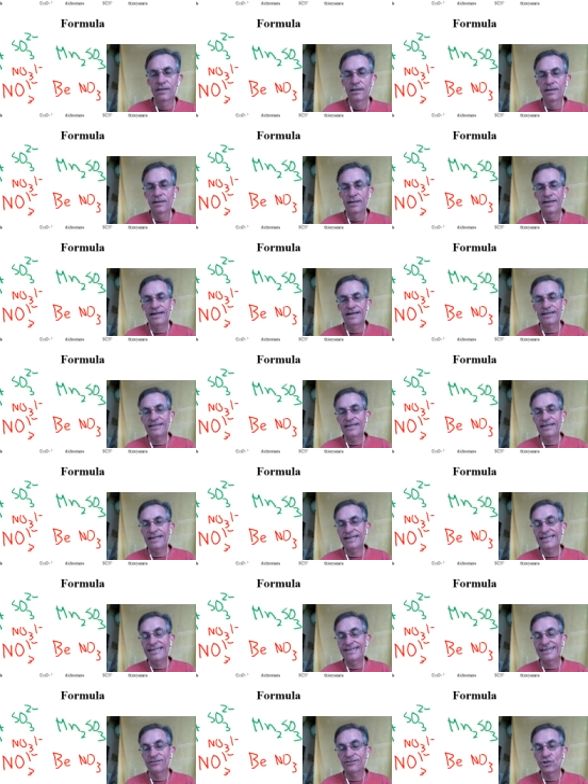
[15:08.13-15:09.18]
and then I
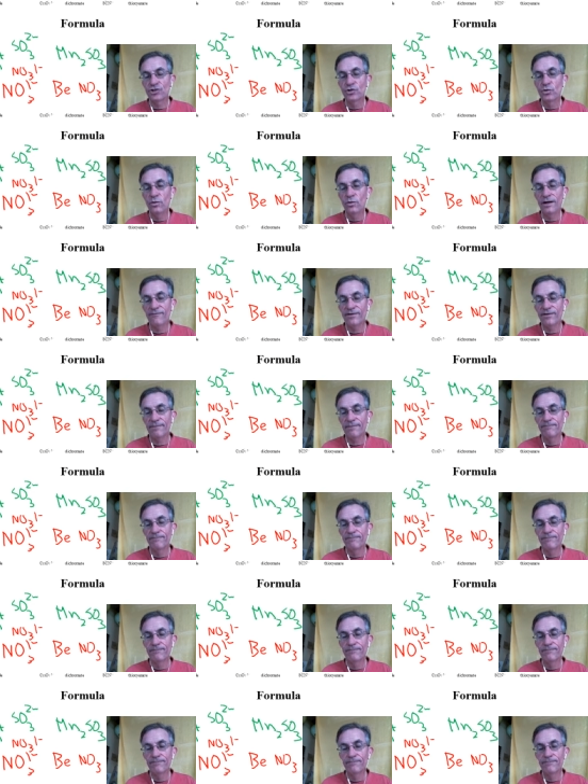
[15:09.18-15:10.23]
needed two of them.
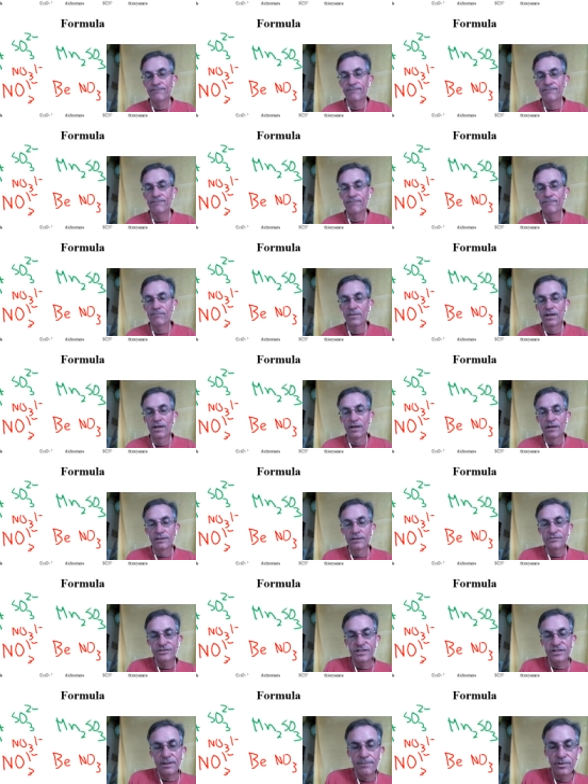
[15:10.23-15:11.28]

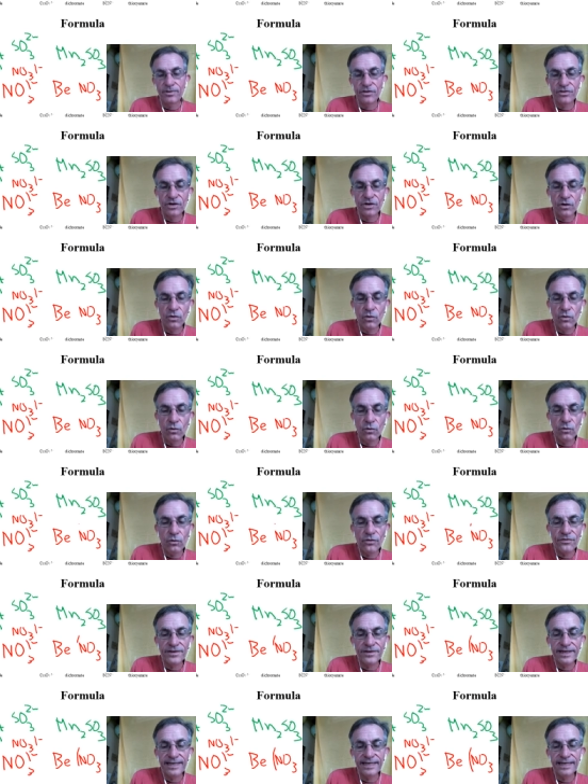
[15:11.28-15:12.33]
So you put the whole
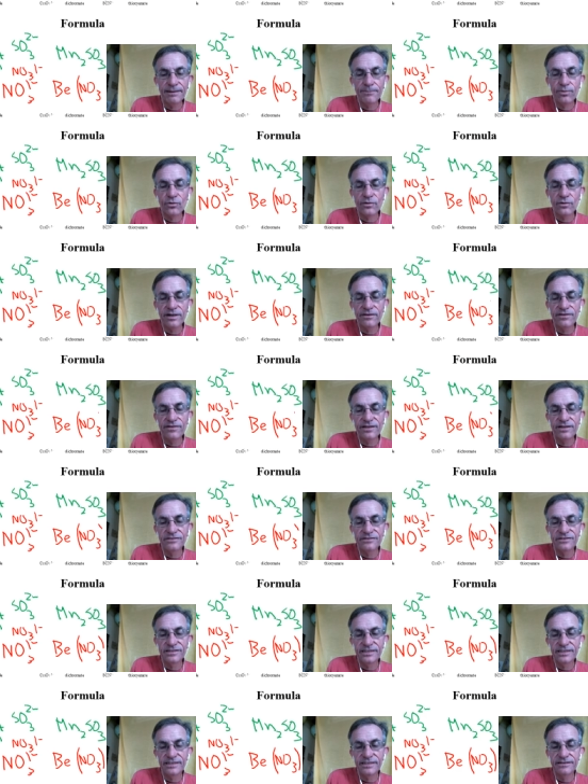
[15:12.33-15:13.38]
thing in
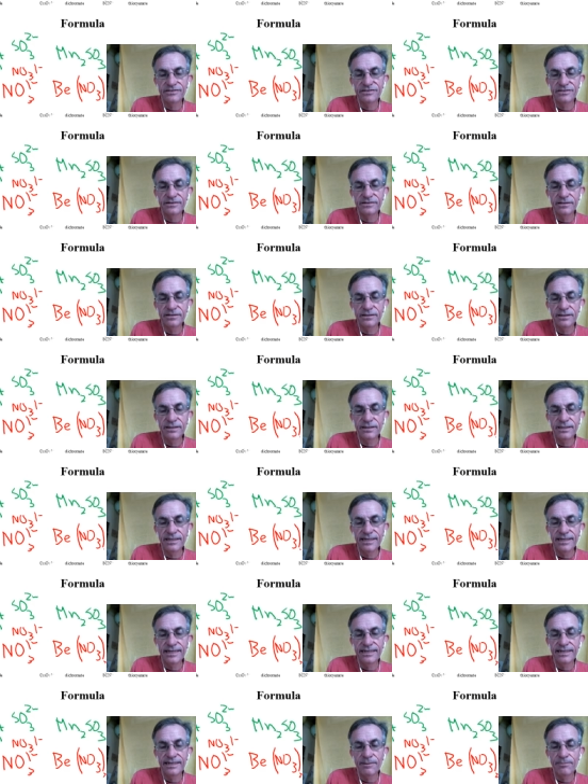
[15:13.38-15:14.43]
parentheses,
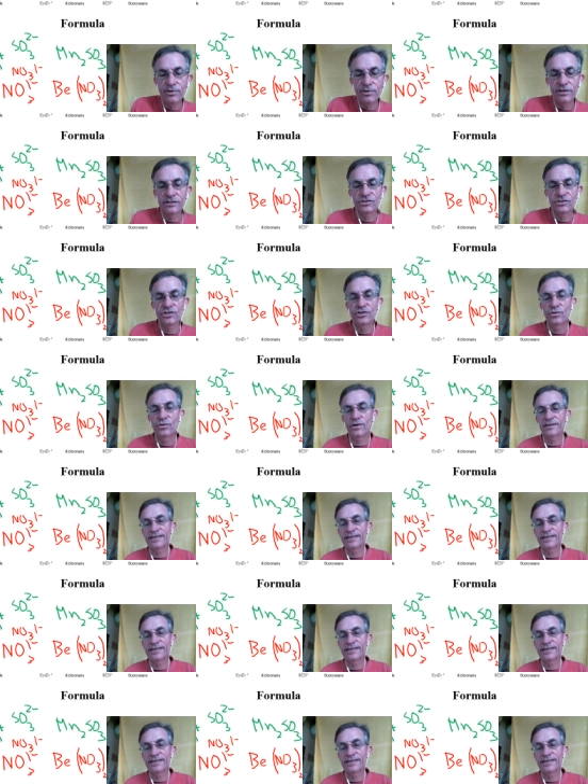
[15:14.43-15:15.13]
and you put a 2 on the